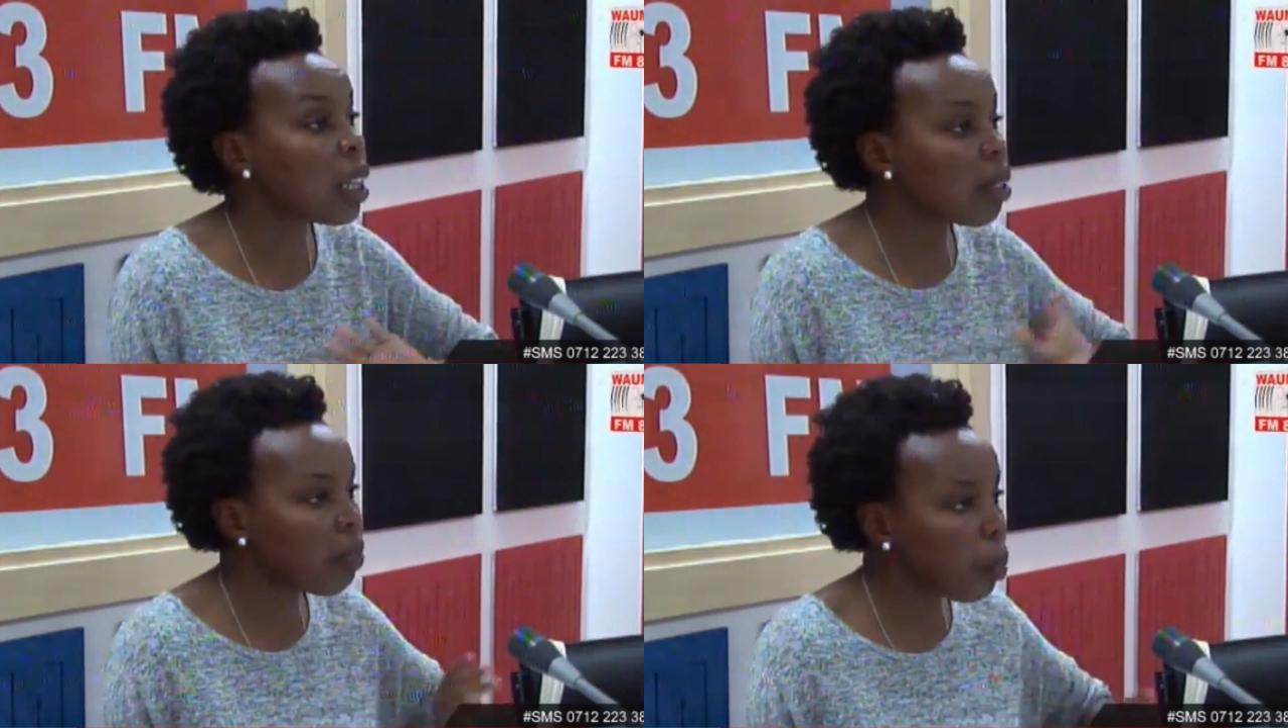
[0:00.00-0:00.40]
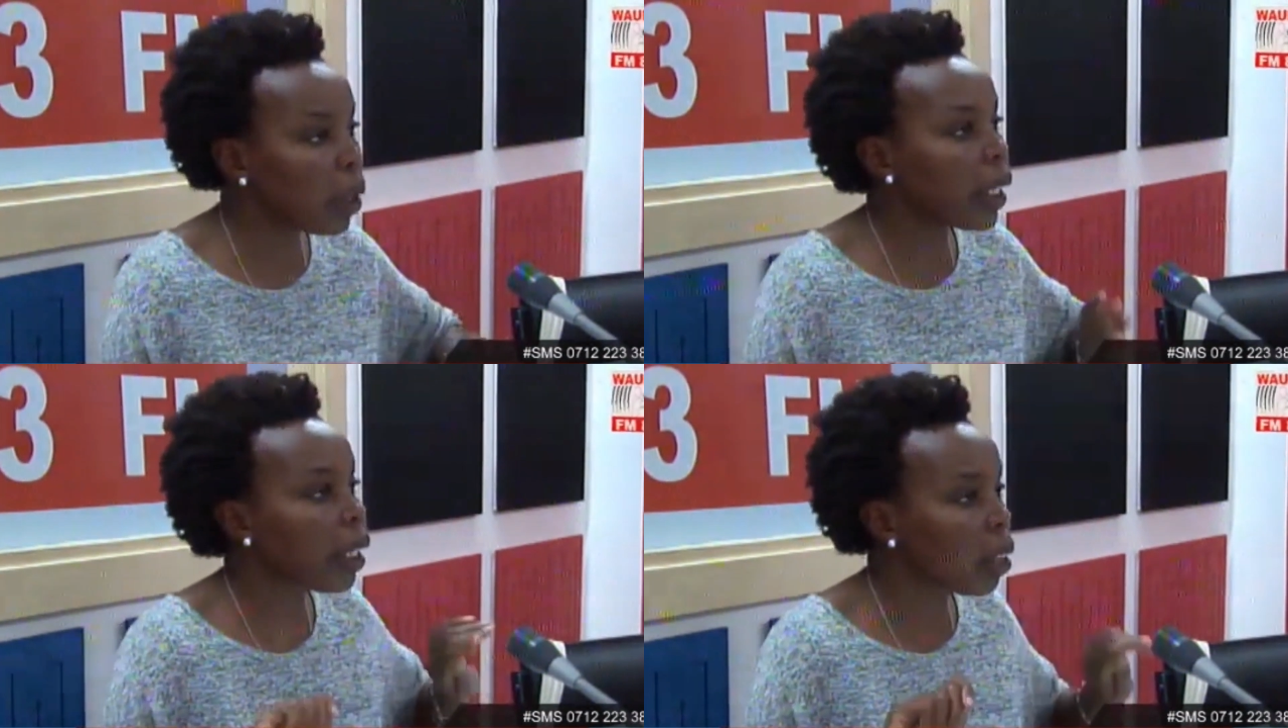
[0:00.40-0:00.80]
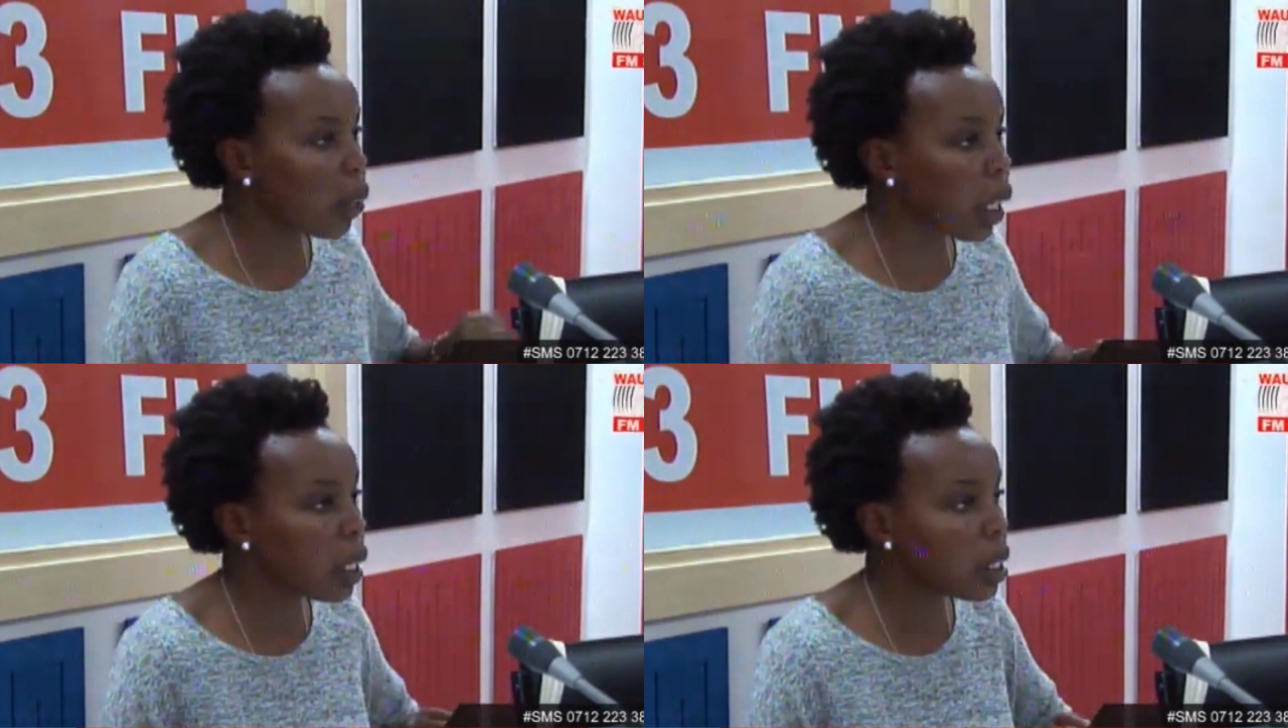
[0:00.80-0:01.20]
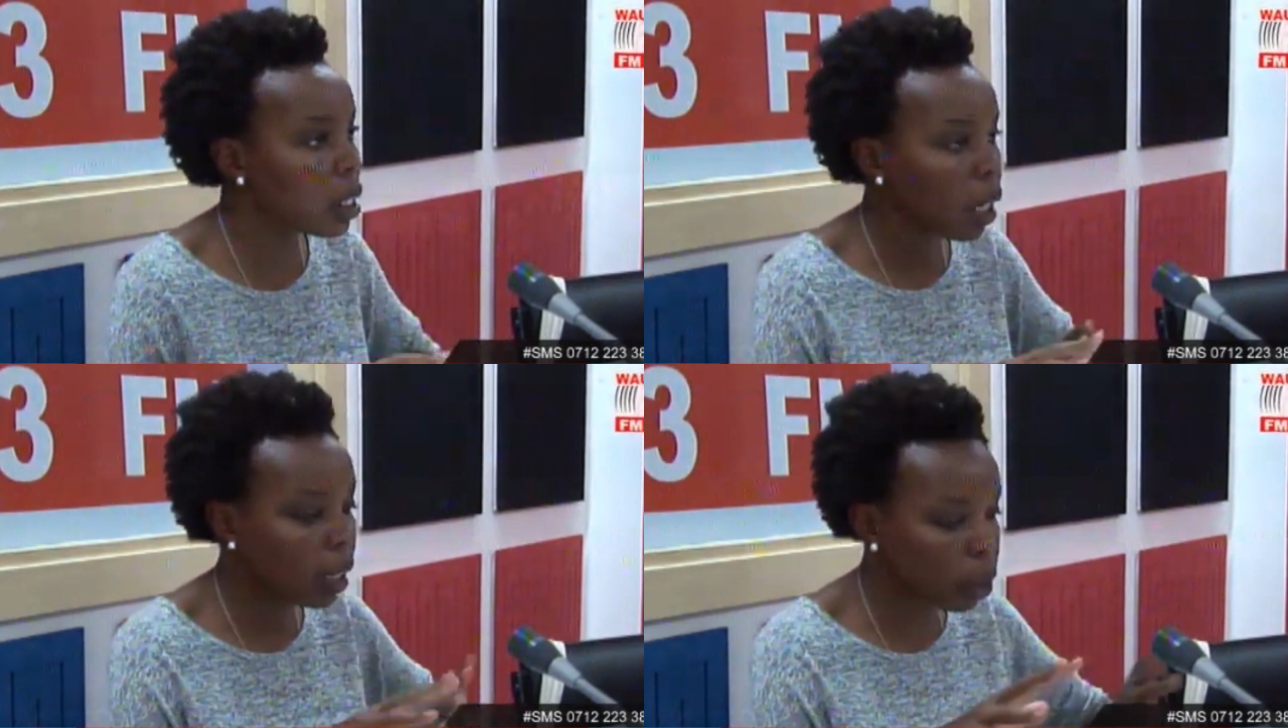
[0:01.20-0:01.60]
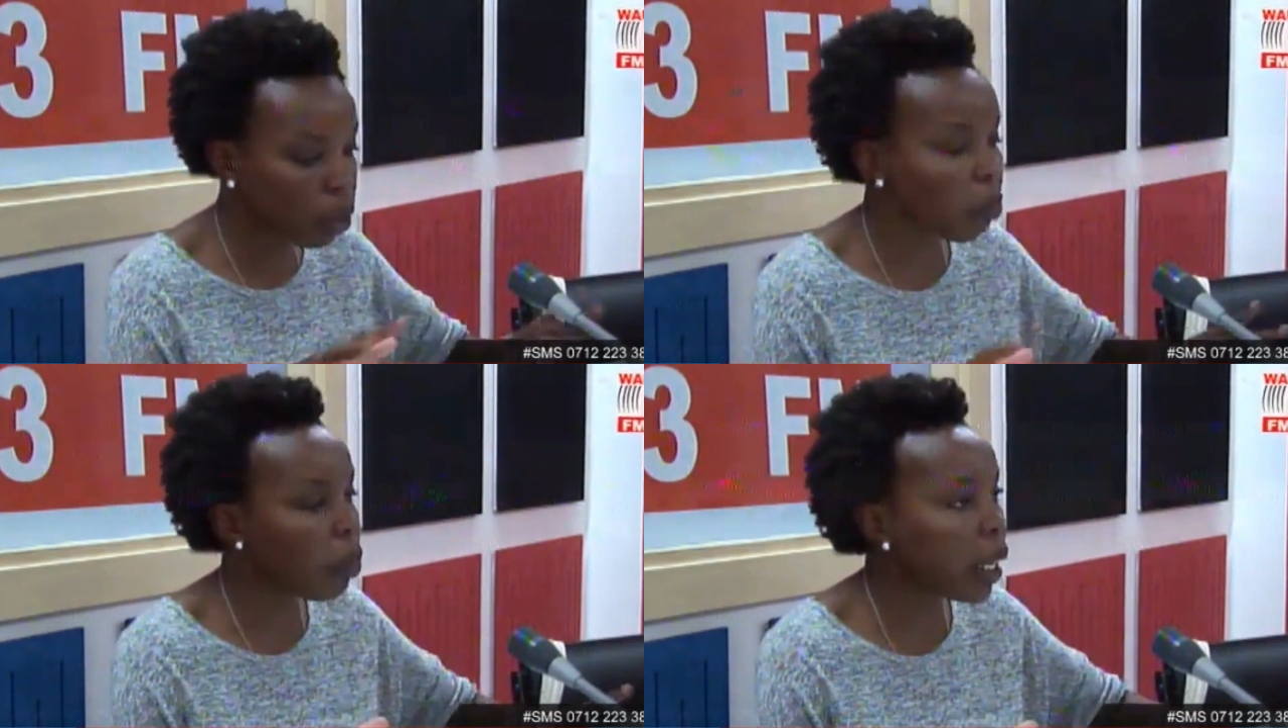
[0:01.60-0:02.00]
then the family can create
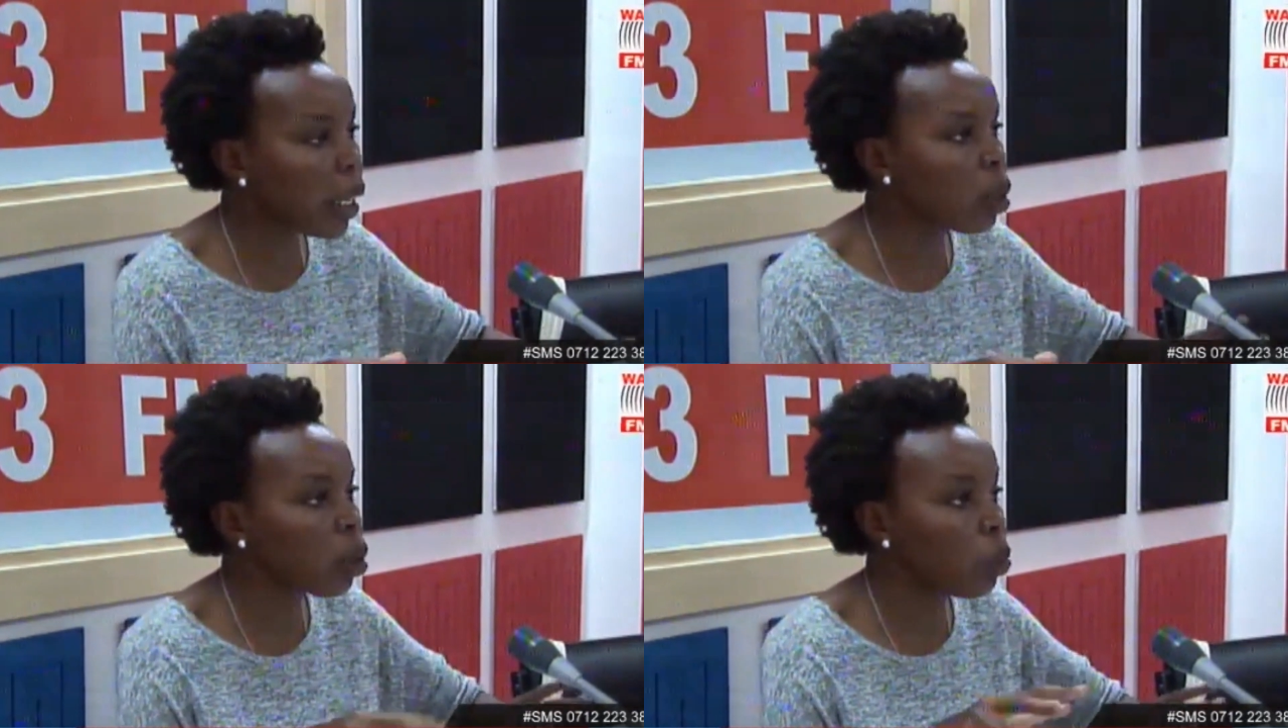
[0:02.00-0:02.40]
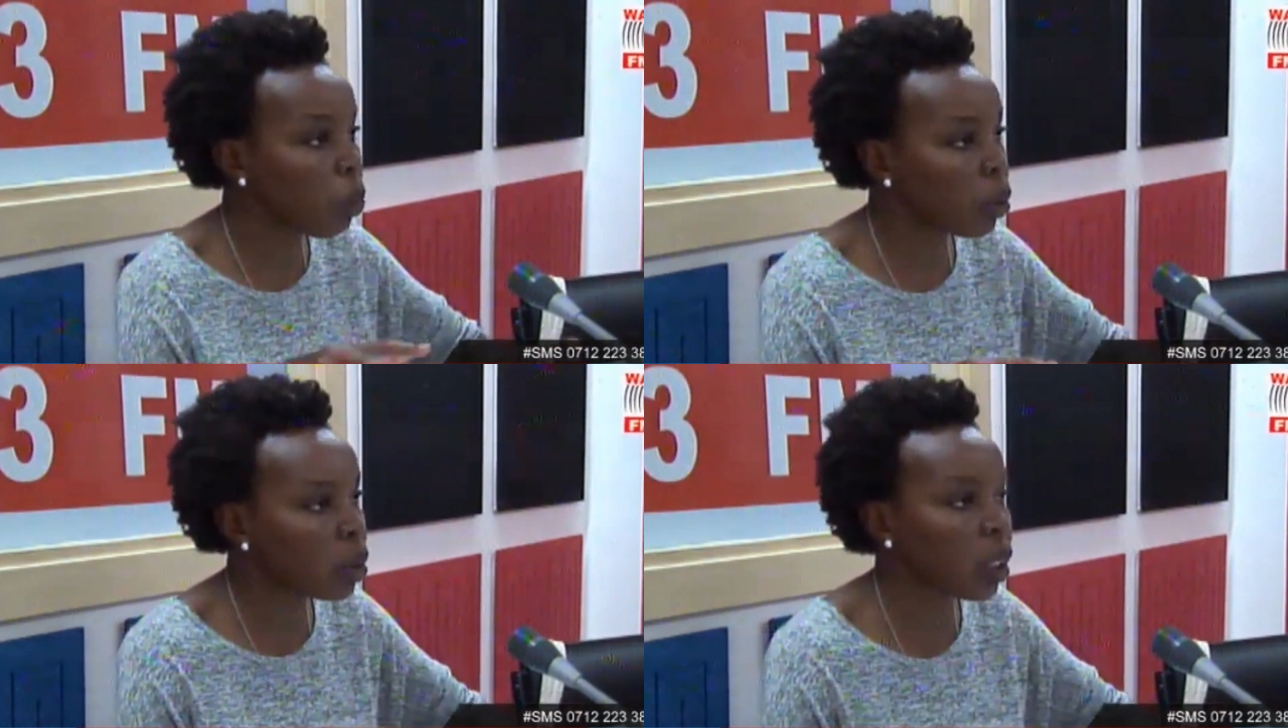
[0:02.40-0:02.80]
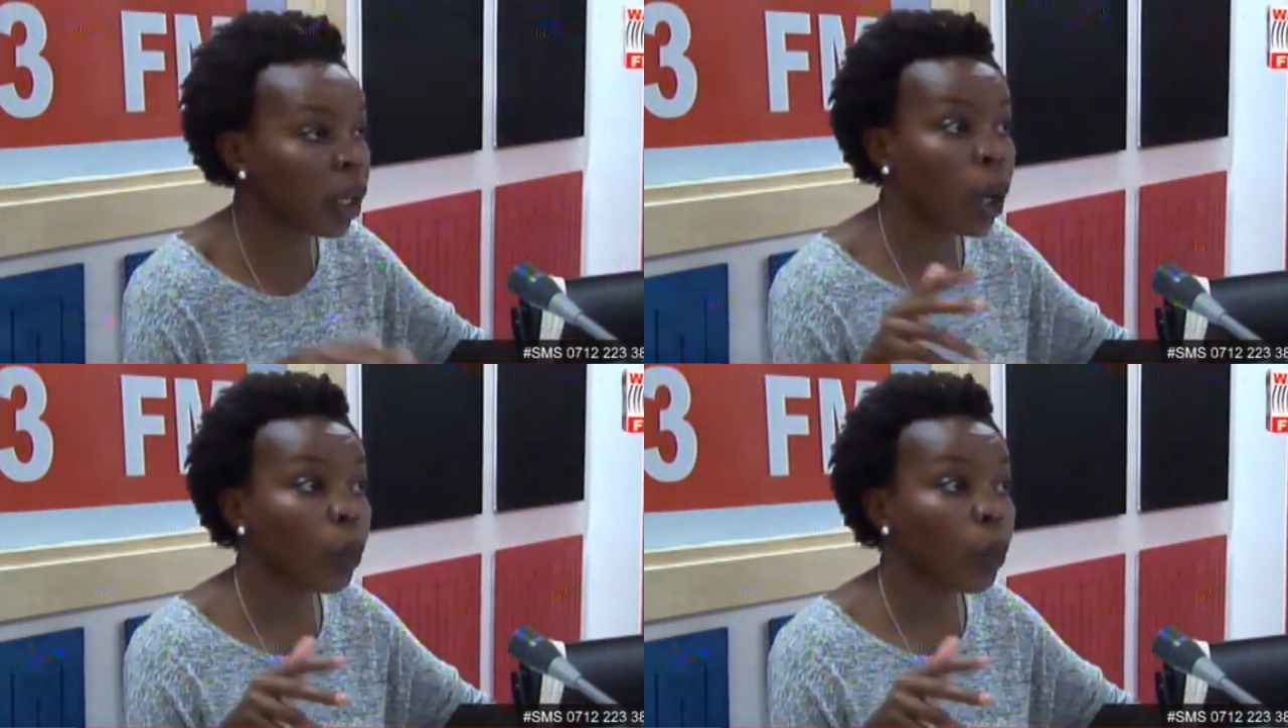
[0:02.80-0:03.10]
a sort of mandate to be able to say,